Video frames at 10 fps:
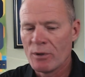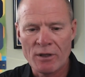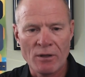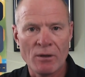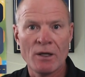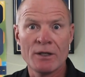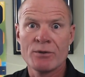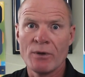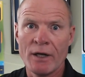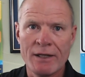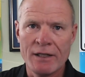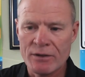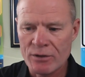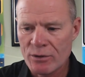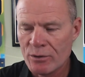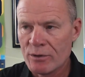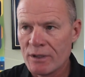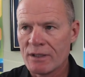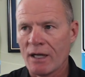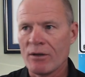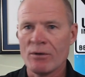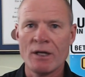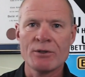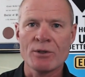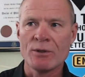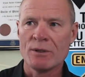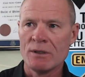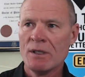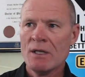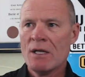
we're going to launch right into the technological,